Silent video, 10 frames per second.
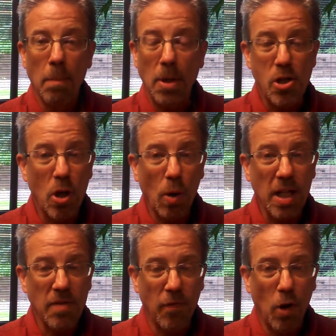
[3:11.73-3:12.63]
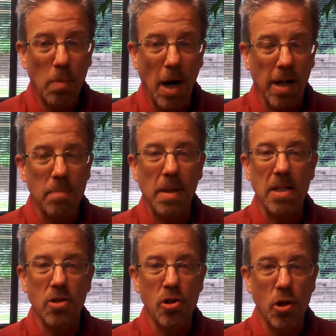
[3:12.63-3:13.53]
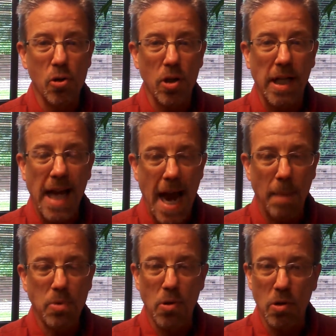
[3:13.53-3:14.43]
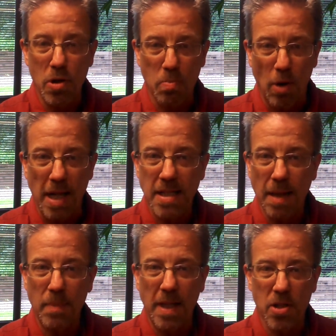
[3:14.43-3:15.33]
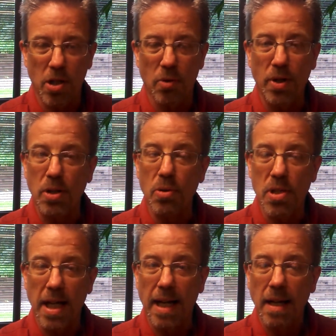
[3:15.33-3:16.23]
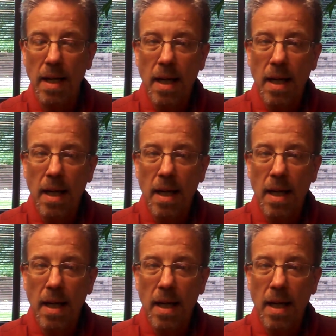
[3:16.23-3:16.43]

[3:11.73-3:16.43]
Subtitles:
But you don't get the full market because there's usually caps or there's spread, something that's going to reduce that.